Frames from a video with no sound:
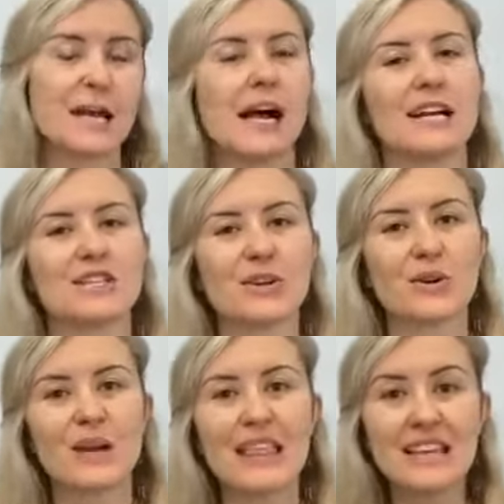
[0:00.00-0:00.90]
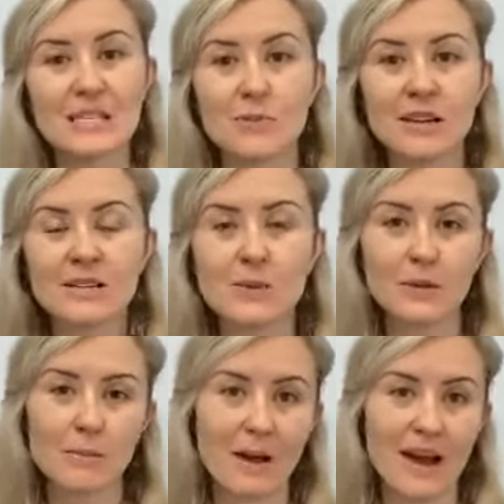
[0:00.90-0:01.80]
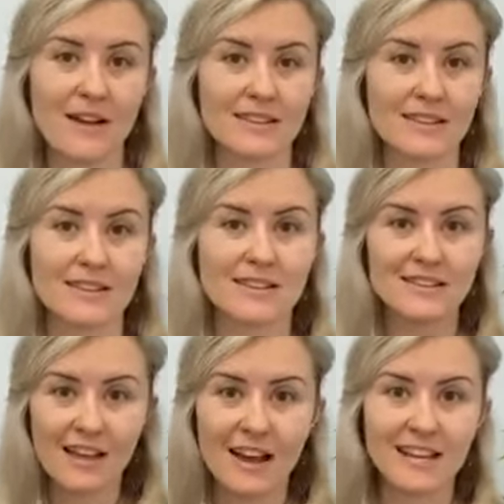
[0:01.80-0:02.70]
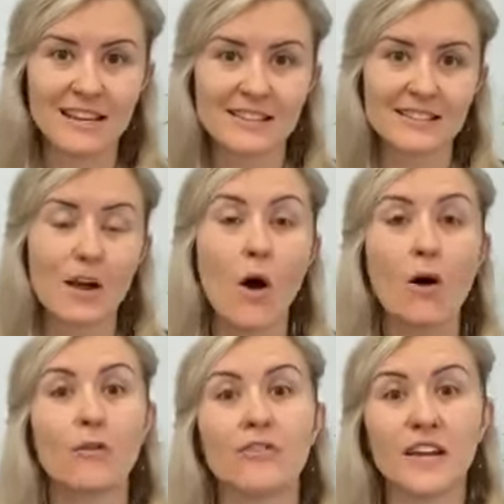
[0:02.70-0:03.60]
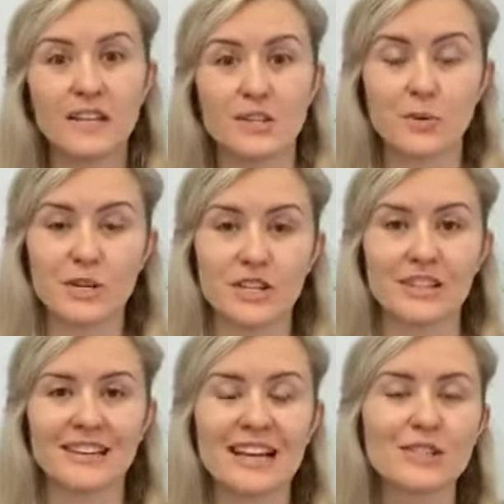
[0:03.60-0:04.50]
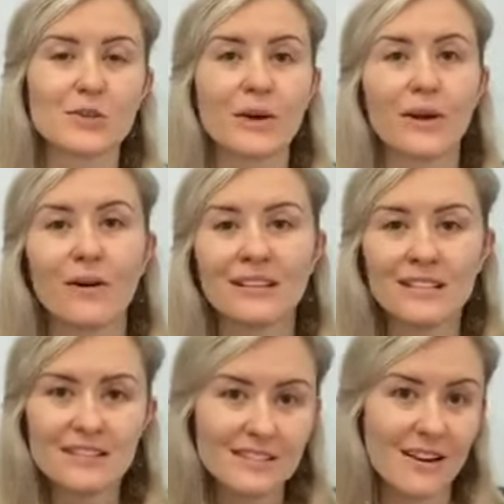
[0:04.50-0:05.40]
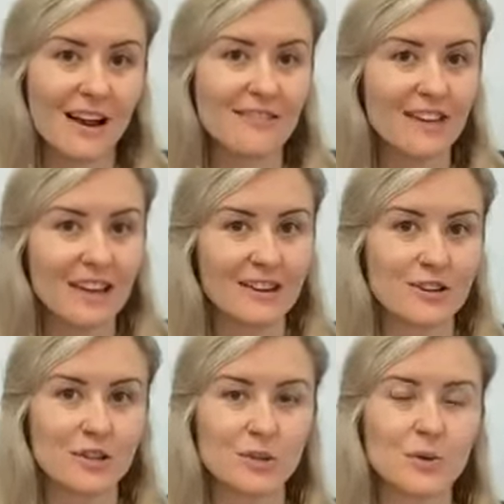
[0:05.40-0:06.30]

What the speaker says: So this one is all about the science of intuition, and so we're going to dive into